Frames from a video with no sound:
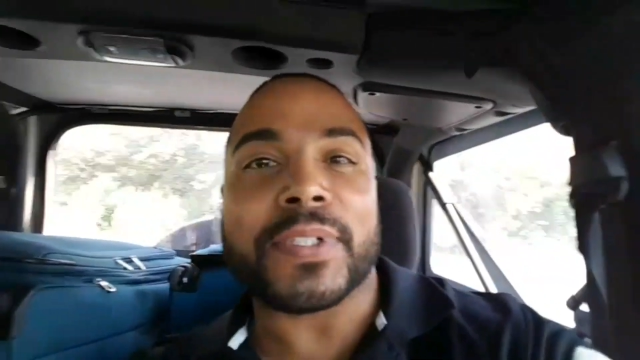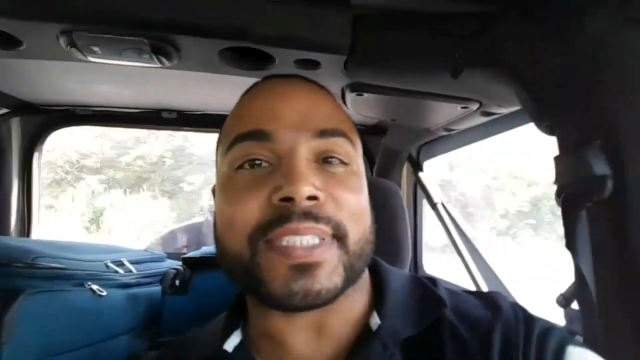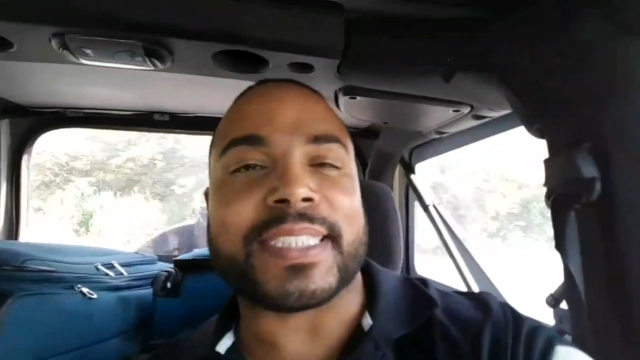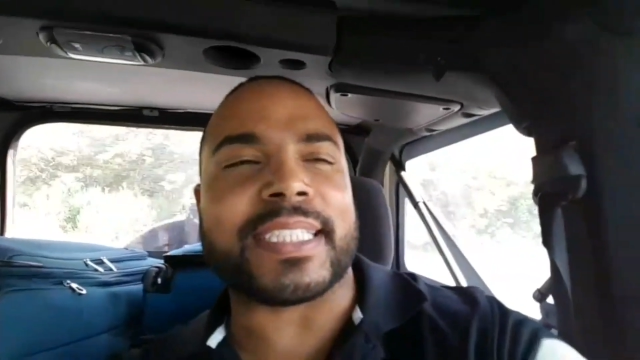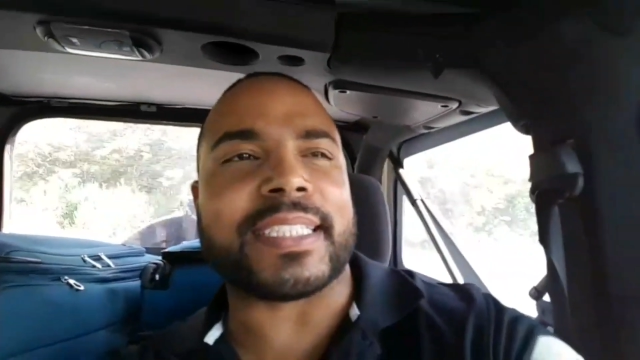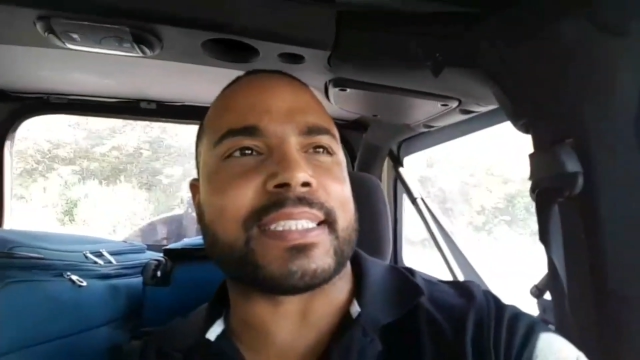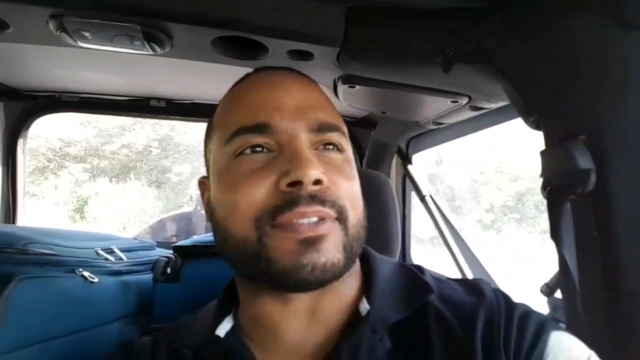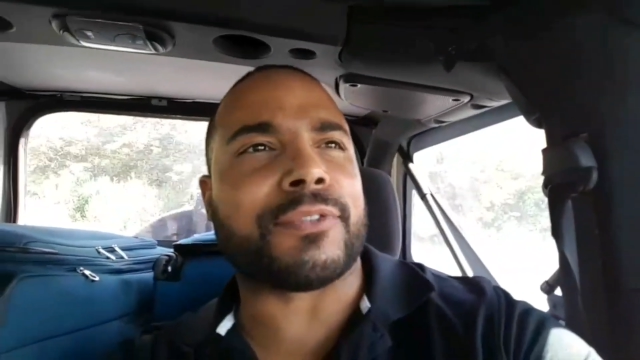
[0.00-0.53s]

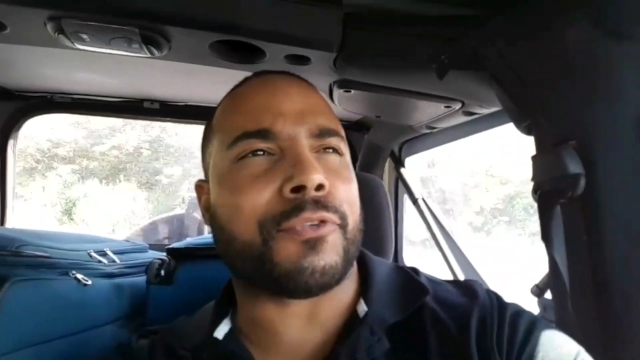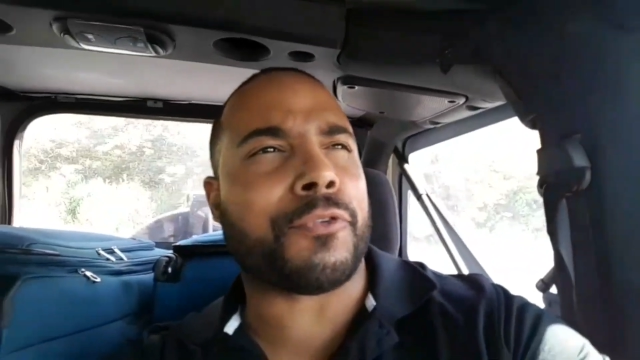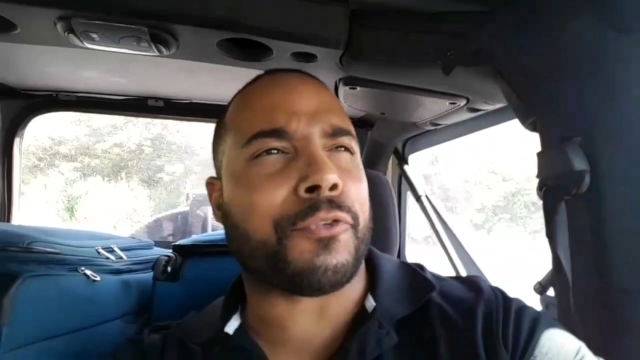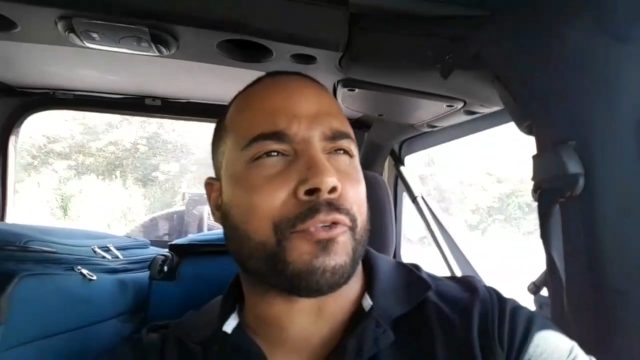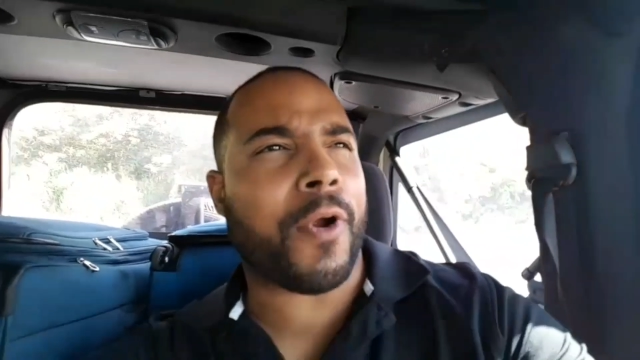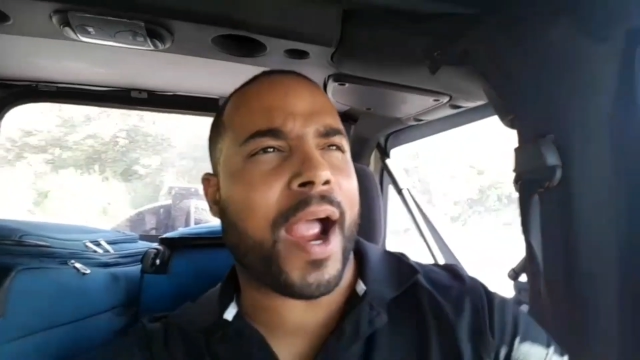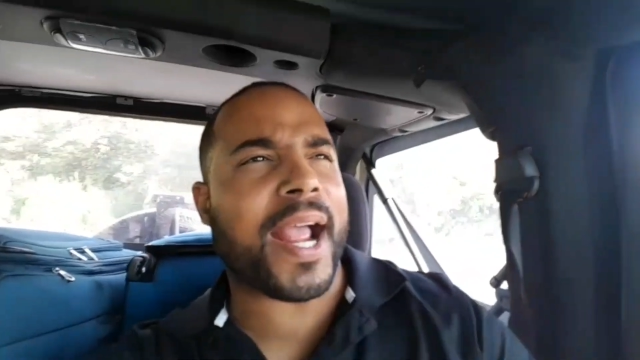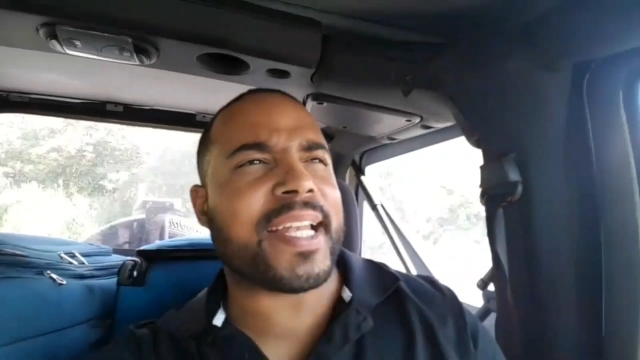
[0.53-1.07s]
what's this?
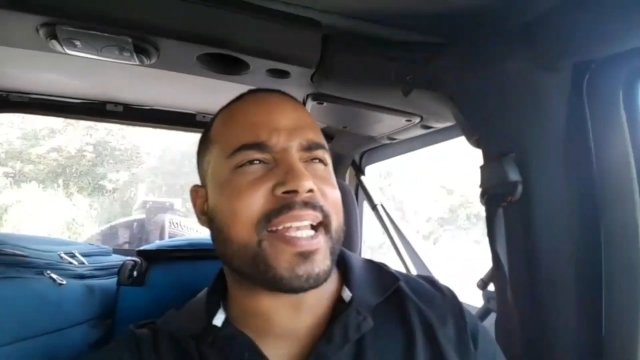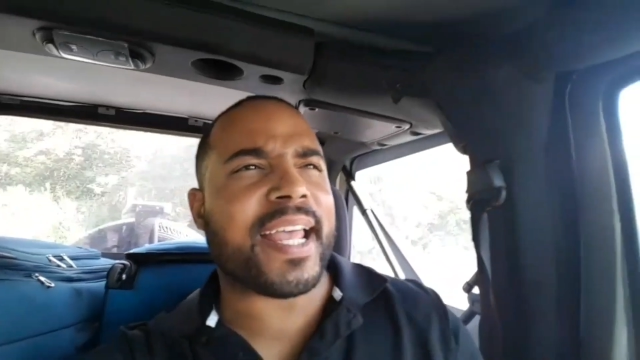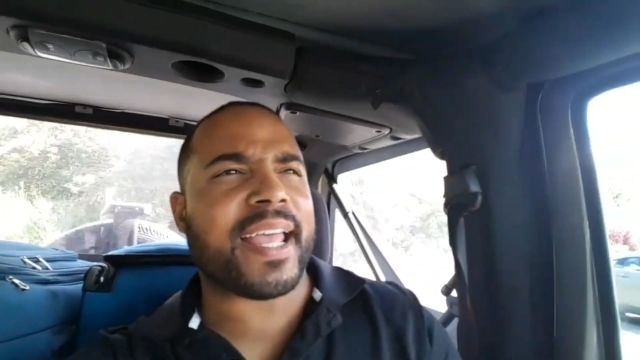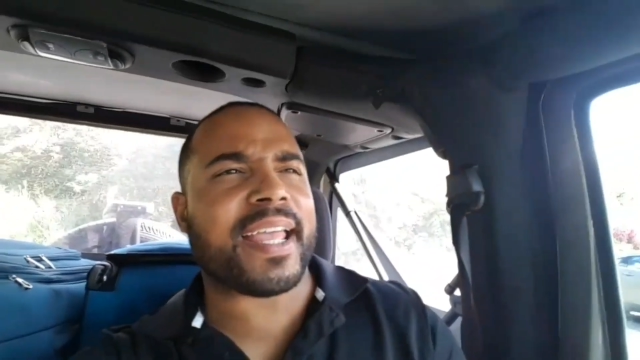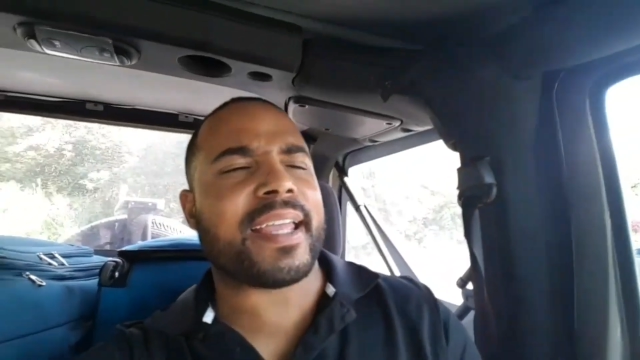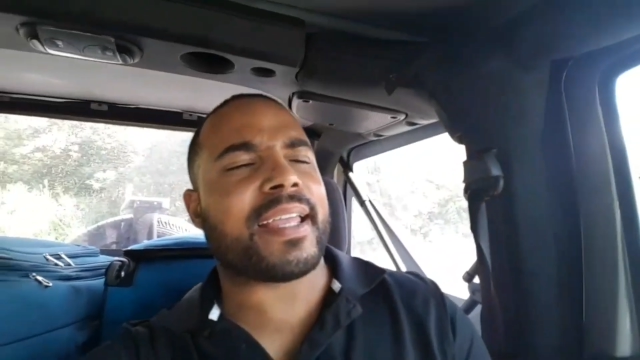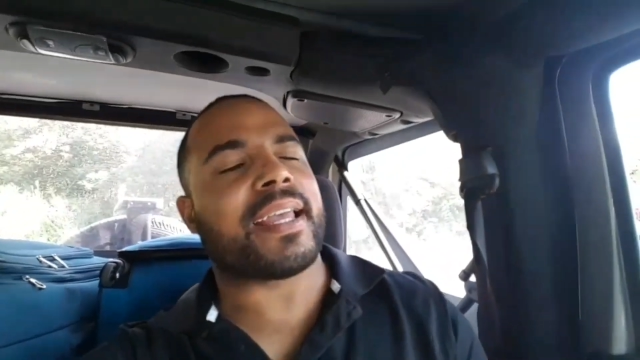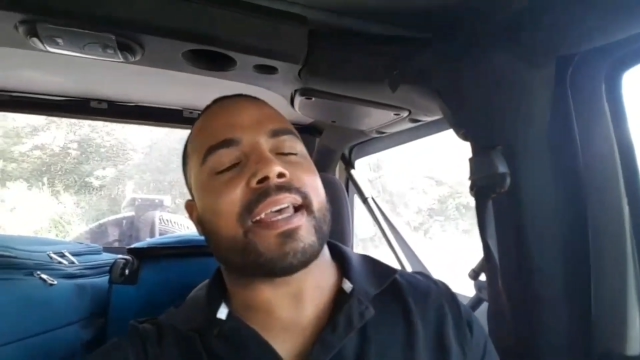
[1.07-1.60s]

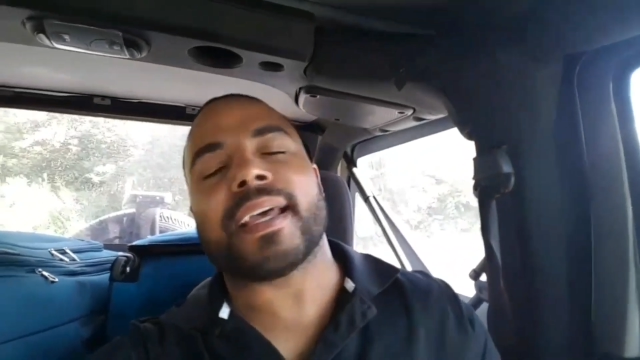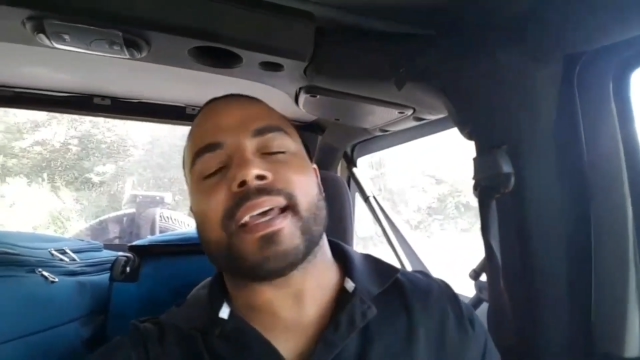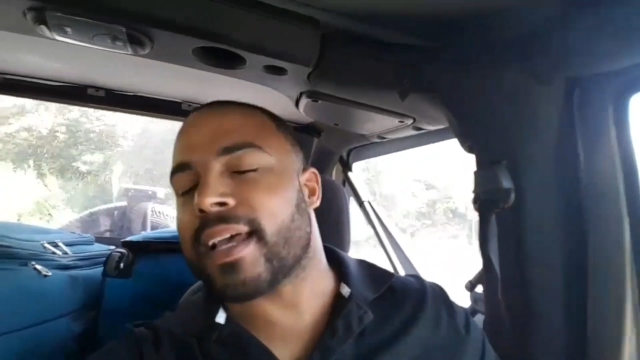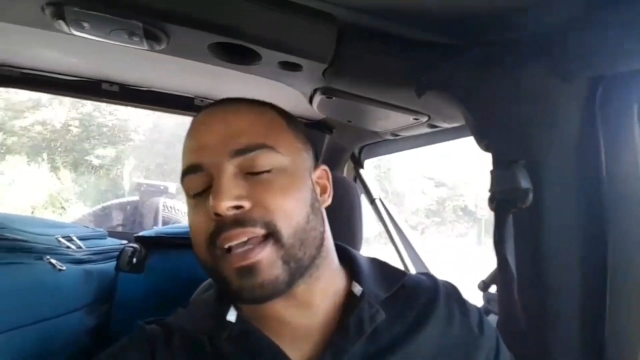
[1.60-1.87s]
Friday.